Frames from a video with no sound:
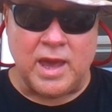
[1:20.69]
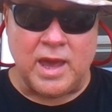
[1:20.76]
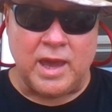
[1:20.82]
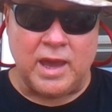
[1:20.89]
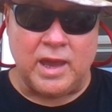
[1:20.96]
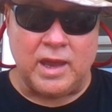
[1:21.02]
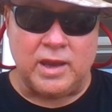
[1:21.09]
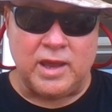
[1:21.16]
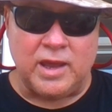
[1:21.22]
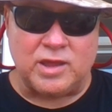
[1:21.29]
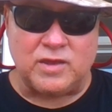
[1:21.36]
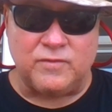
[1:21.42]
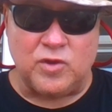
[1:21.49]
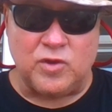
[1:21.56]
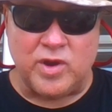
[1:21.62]
And
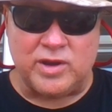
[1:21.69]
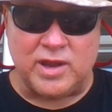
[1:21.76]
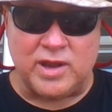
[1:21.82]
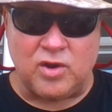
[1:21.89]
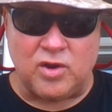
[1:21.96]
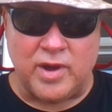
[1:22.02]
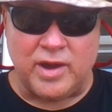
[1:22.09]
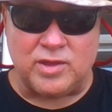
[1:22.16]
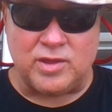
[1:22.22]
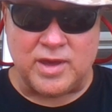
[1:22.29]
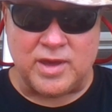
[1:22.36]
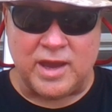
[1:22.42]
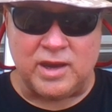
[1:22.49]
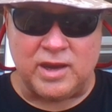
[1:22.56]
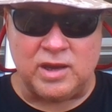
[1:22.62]
as a future Antichrist,
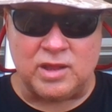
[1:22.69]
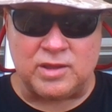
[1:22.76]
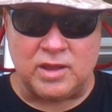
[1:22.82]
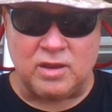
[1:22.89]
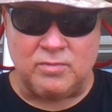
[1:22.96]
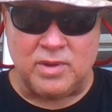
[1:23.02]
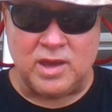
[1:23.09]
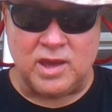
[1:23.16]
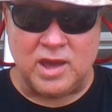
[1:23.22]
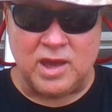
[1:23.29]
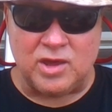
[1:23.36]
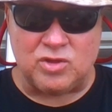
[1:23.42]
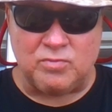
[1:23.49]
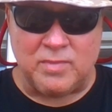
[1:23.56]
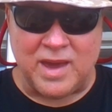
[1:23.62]
Satan is going to be
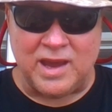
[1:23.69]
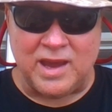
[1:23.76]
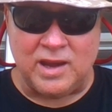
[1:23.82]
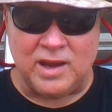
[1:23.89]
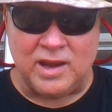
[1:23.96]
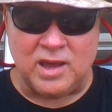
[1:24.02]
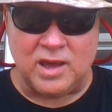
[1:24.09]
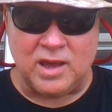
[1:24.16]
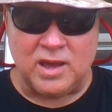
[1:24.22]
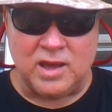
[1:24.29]
his main